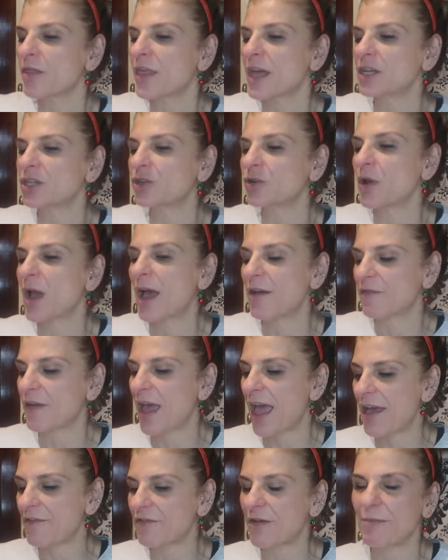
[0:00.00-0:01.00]
that you have
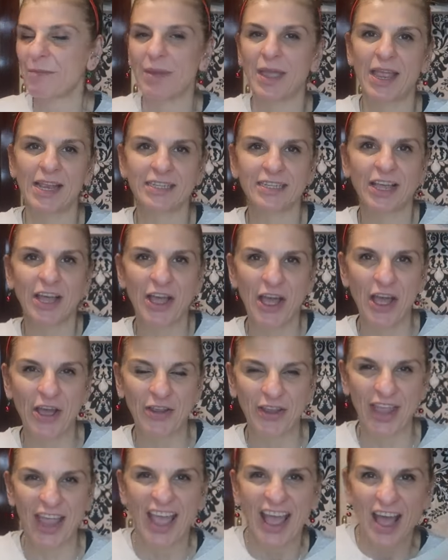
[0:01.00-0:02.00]
ever made?
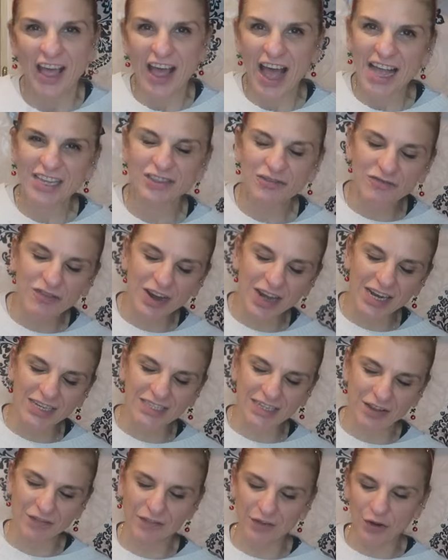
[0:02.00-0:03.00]
Okay, that's a really
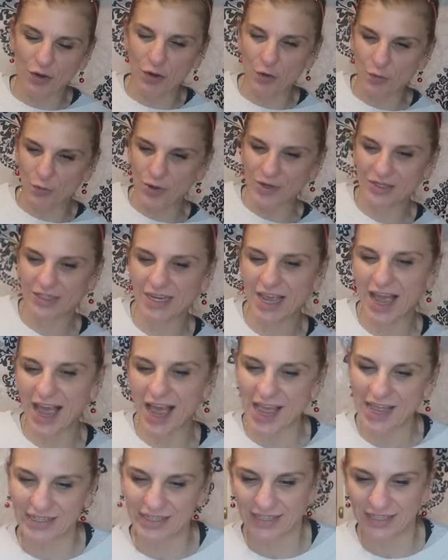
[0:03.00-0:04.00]
difficult one to
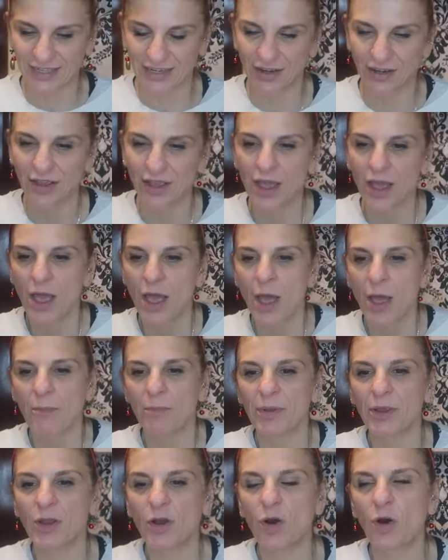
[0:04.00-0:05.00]
answer
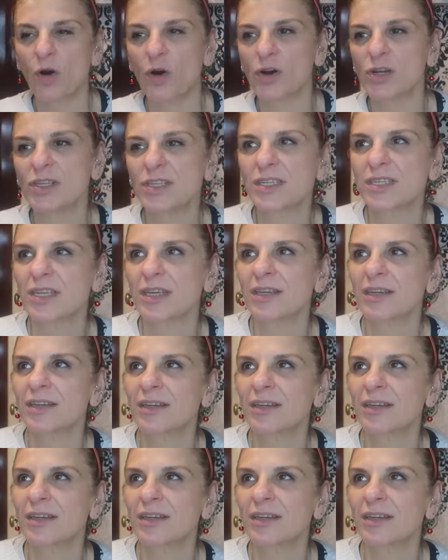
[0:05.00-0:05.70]
because